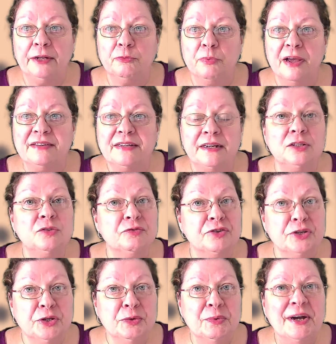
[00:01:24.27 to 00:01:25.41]
residence for
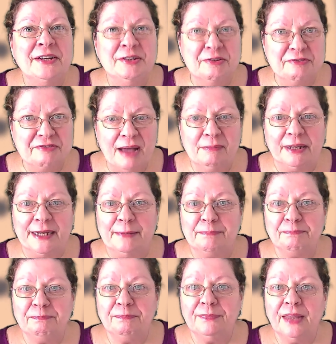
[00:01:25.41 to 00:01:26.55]
you and your family.
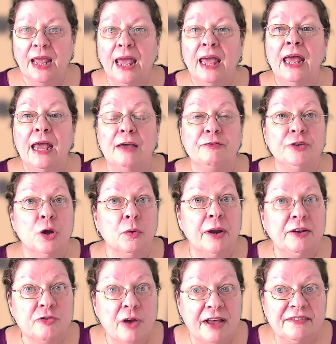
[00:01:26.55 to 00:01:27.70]
If you're
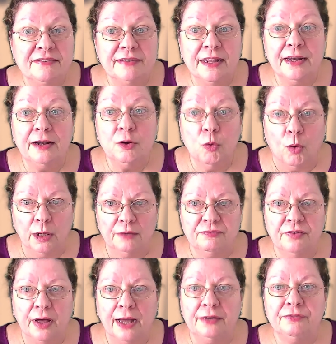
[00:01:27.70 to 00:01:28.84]
interested and
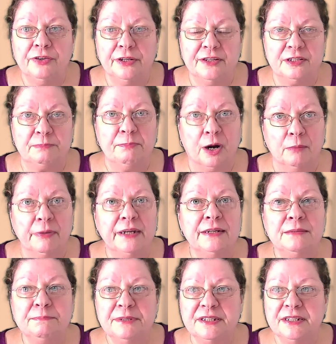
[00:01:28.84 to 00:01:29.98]
qualified for this
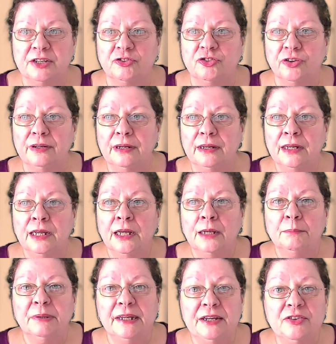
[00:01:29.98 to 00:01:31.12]
permanent position,
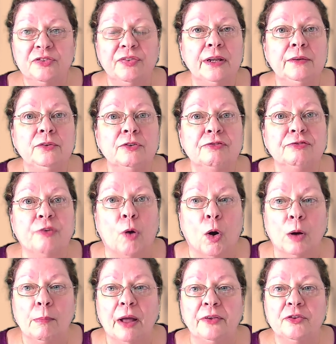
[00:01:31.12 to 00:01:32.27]
please fill in the
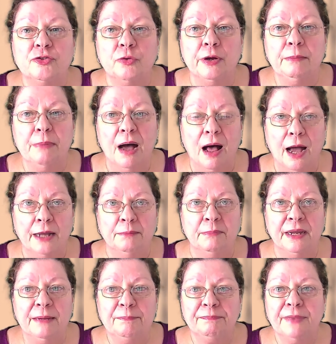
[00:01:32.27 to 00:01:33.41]
form on the screen behind
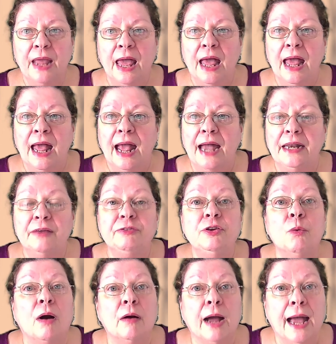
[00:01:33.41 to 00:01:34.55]
me. And if you
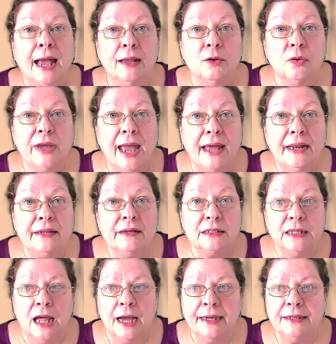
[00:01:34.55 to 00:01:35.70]
are a Hello Canada
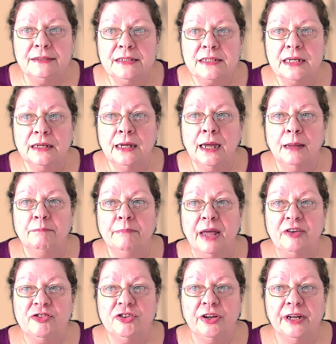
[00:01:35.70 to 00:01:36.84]
client,
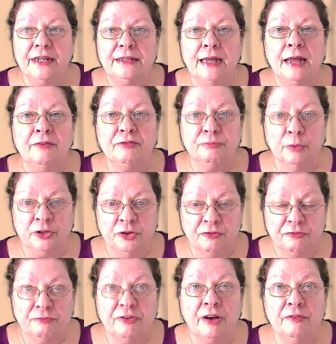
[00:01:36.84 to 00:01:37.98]
mention it and when you
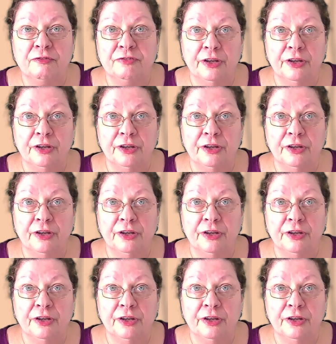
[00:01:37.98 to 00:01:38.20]
fill